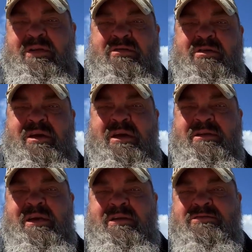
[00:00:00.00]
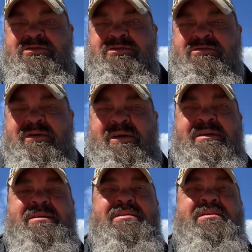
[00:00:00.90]
I'm gonna head down
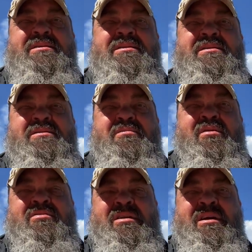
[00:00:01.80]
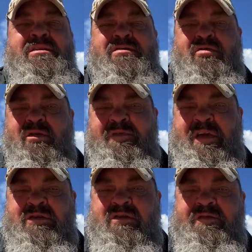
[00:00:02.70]
to I'm gonna head to North
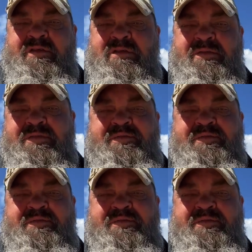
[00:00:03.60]
Vancouver,